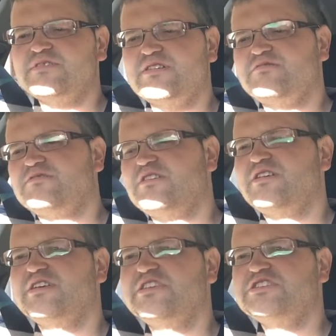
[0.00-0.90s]
Well,
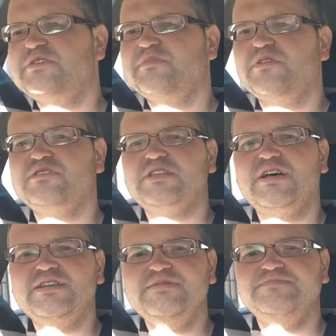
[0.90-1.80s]
early-ish, 10 past
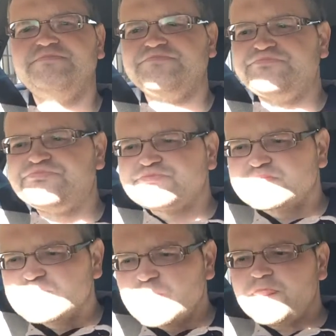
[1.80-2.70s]
8.
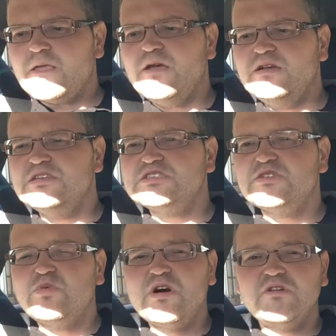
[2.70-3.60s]
It's
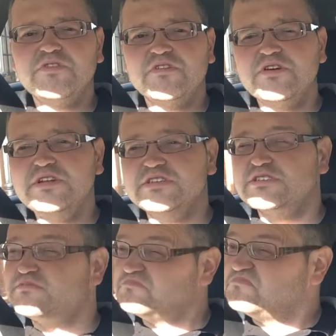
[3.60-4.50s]
12
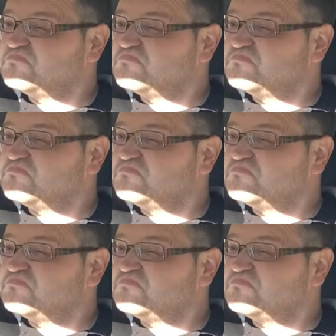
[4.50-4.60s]
degrees.